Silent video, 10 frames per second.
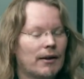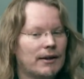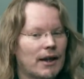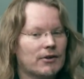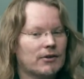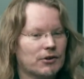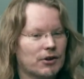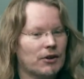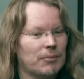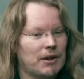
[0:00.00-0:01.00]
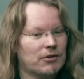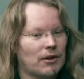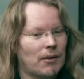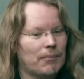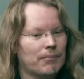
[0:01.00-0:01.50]
yes, there's going to be
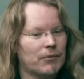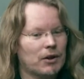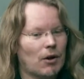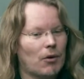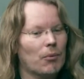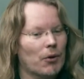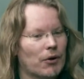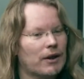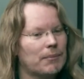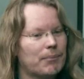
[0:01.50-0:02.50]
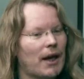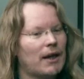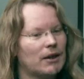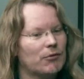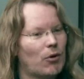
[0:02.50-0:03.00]
some work and
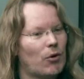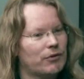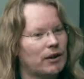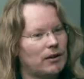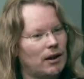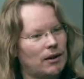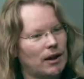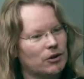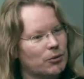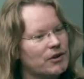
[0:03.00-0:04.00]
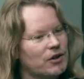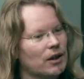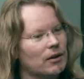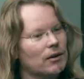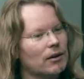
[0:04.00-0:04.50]
pain involved in switching.